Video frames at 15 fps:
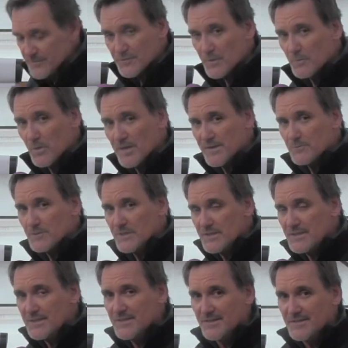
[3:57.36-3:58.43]
from what
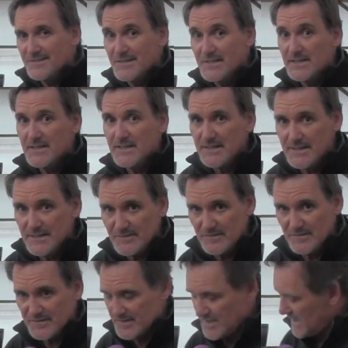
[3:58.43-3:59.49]
really is the
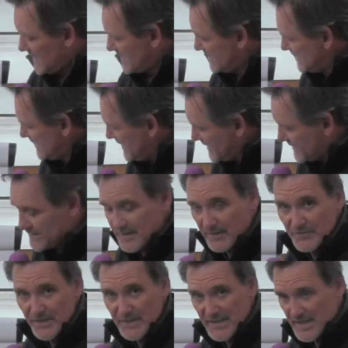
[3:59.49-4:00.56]
inside leg of the